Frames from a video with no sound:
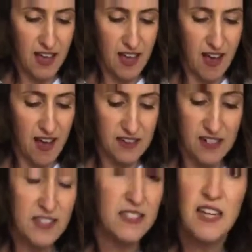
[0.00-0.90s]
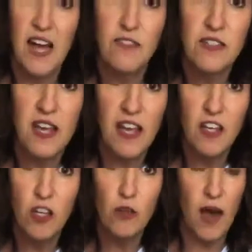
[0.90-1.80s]
And it doesn't have to
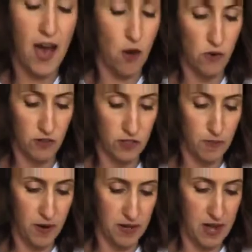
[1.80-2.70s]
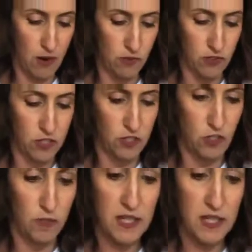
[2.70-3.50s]
take you hours upon hours to do,